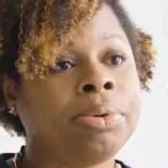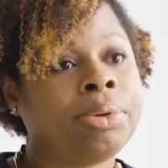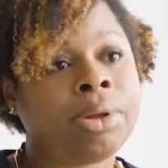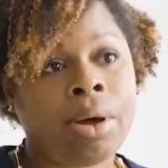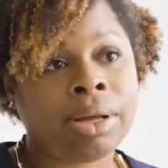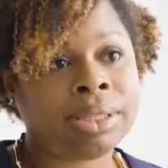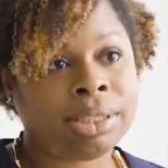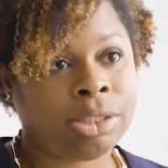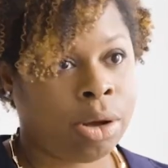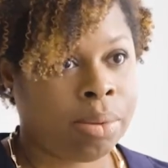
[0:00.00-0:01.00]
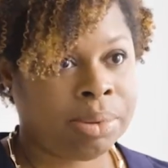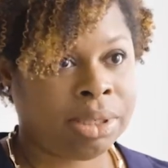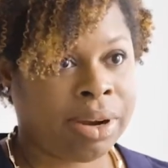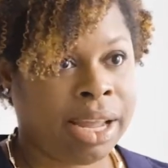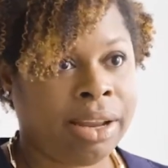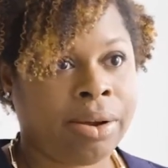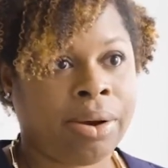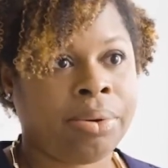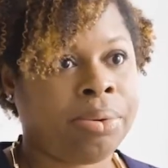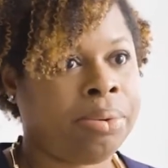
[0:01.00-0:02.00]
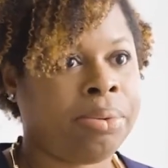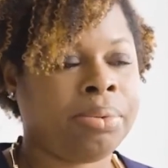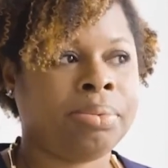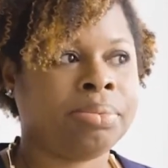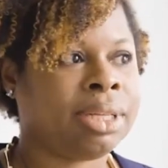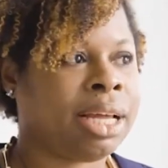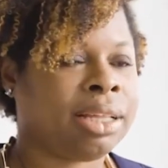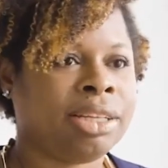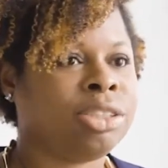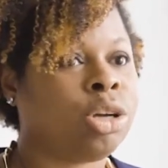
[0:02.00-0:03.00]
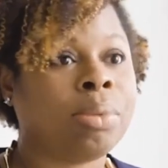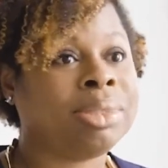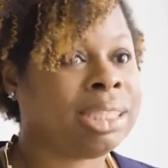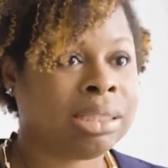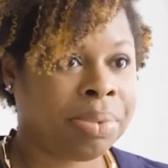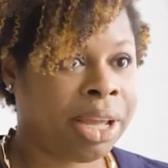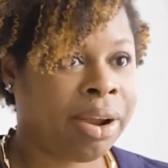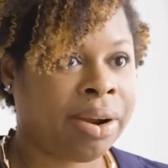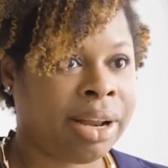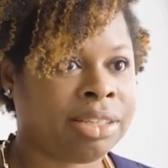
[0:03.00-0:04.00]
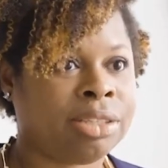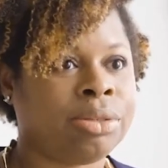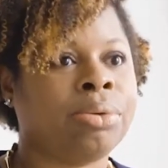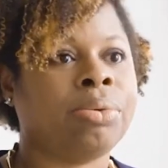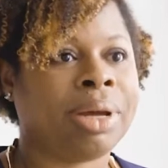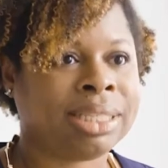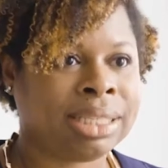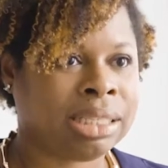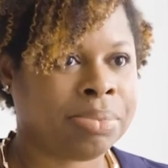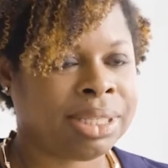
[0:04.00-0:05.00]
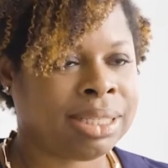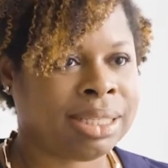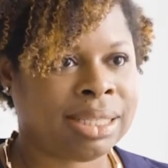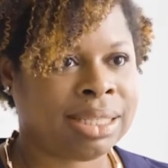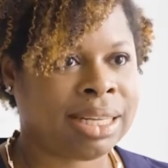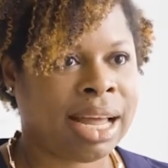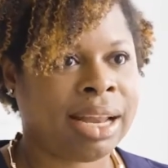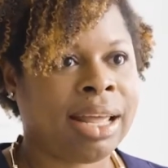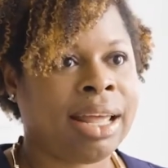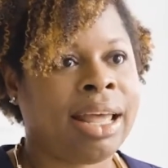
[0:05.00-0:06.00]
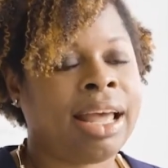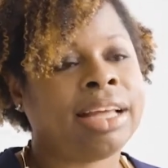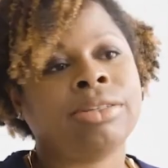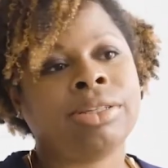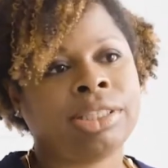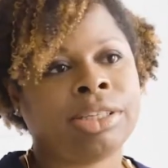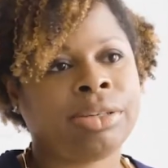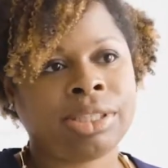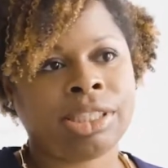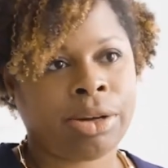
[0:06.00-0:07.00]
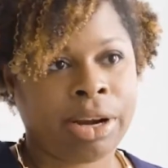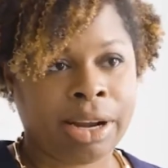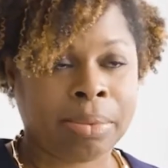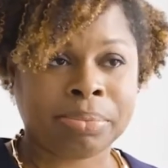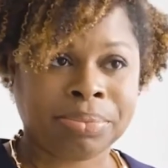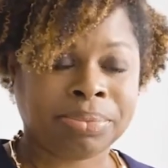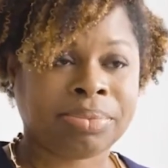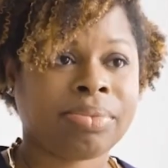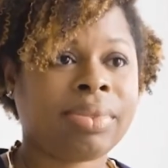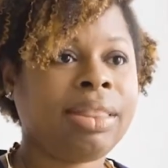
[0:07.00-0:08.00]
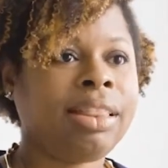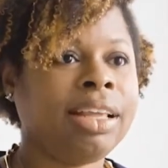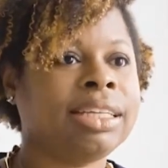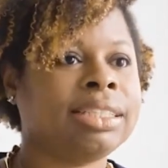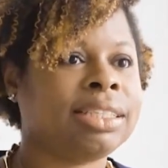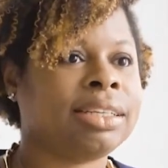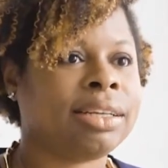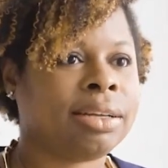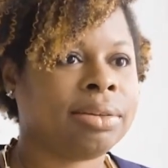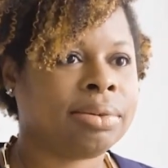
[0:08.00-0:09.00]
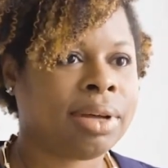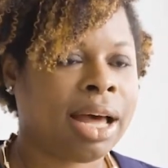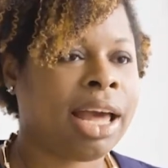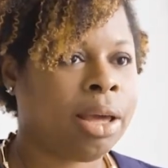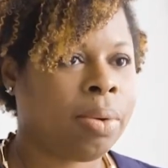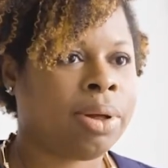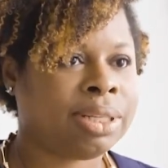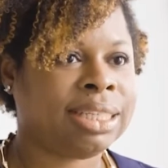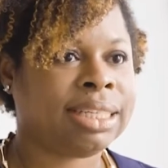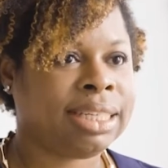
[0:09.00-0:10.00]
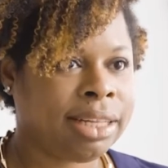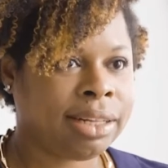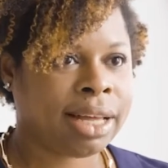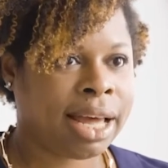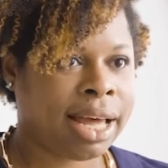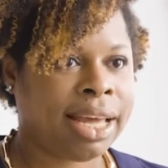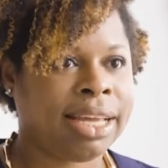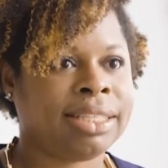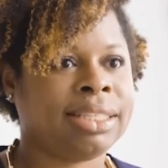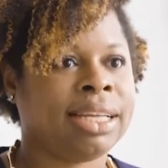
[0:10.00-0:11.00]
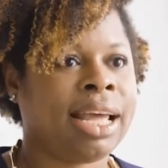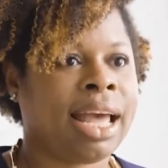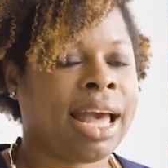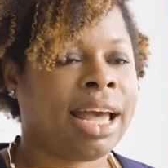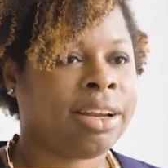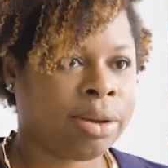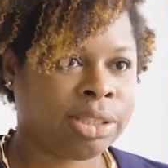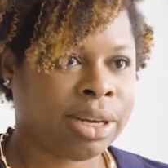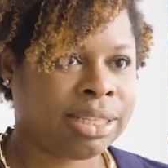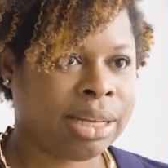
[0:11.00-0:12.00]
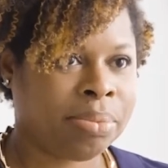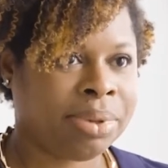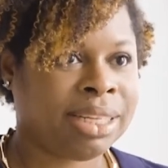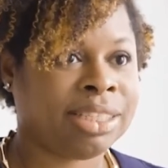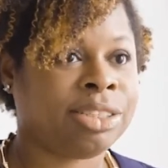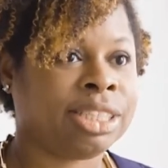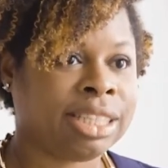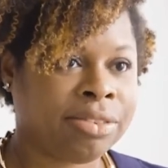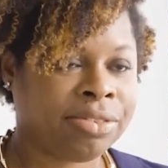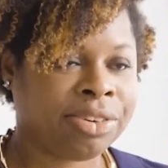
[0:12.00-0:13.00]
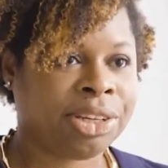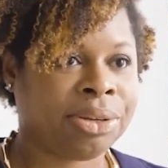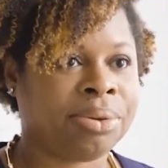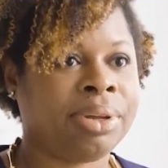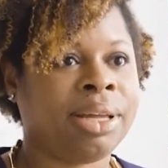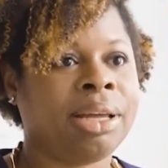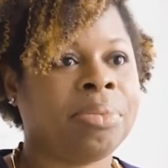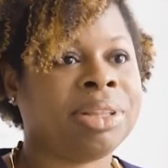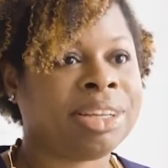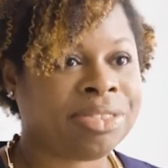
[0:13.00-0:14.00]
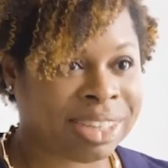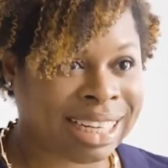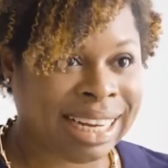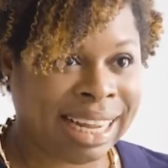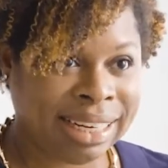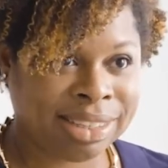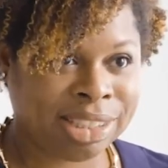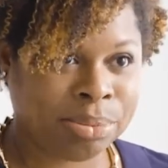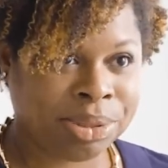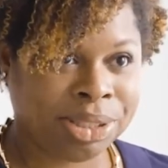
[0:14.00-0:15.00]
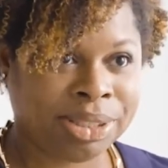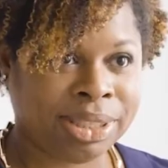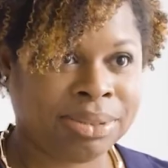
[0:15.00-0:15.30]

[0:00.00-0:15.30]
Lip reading: who lost jobs, right? Or who, their job disappeared, and so who went into business instead. And so the Secure Startup is high quality legal guides and contract templates that are done for you, but they're for Canadian entrepreneurs,